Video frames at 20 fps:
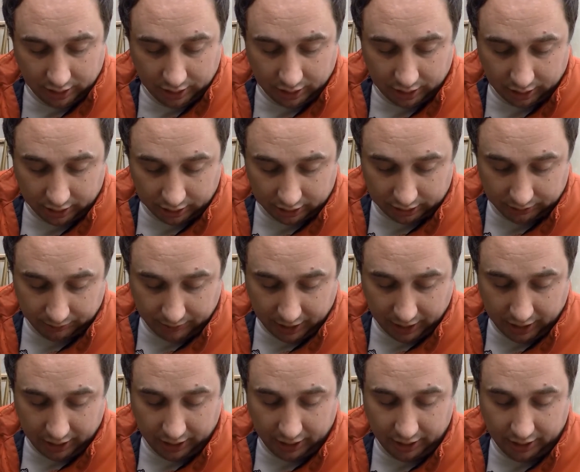I've got
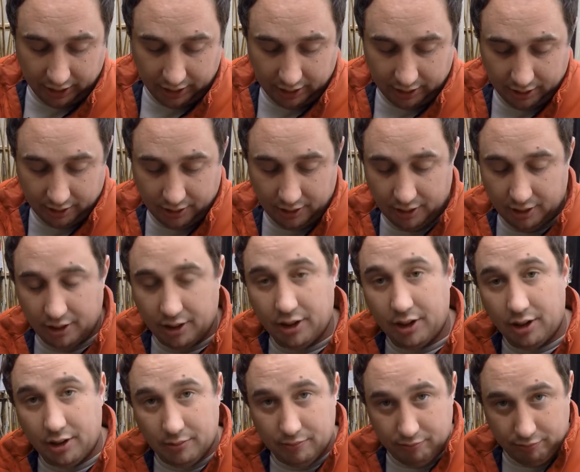some
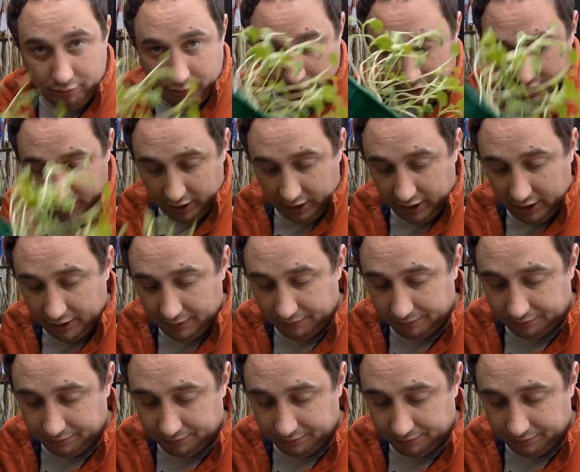broccoli